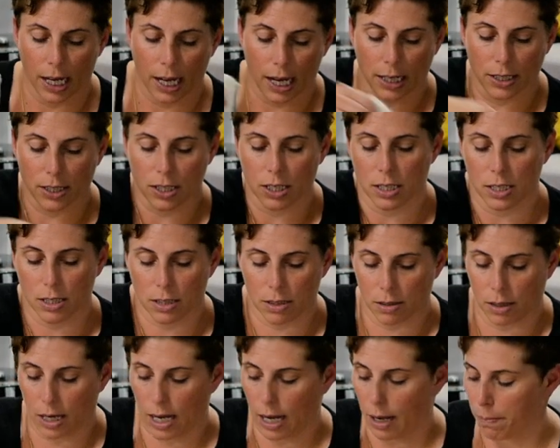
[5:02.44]
and
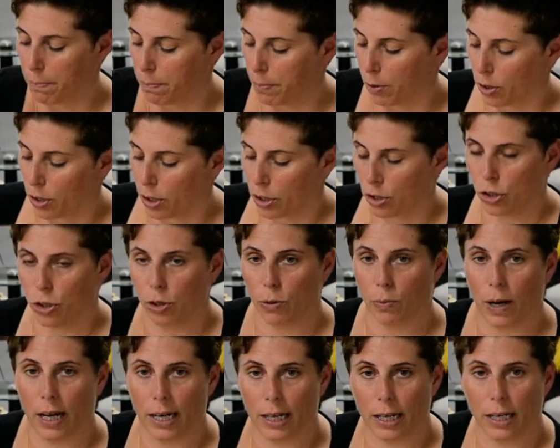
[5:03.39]
just put a new
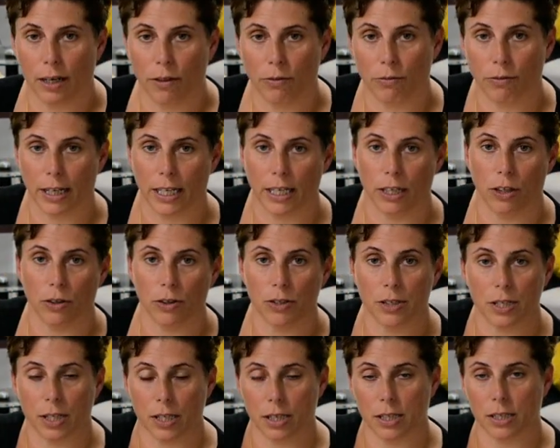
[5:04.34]
one in and
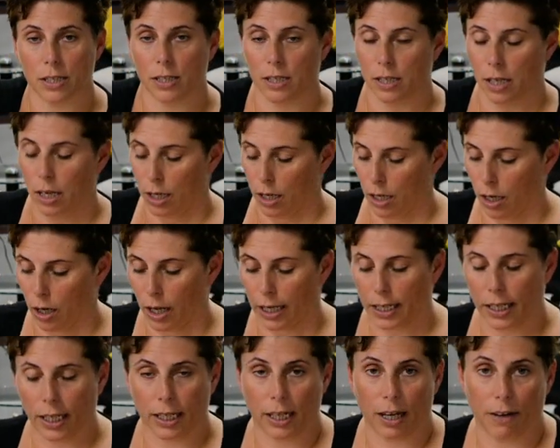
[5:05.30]
reuse this
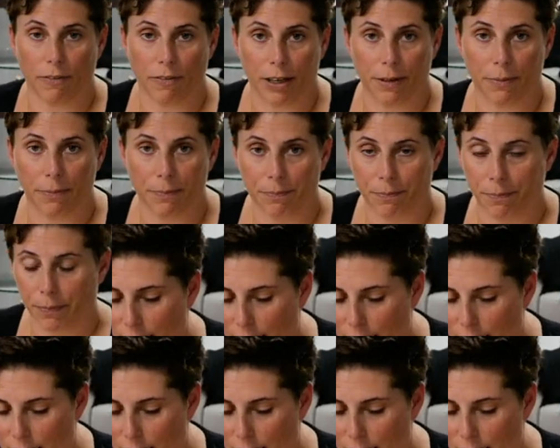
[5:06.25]
like a cover.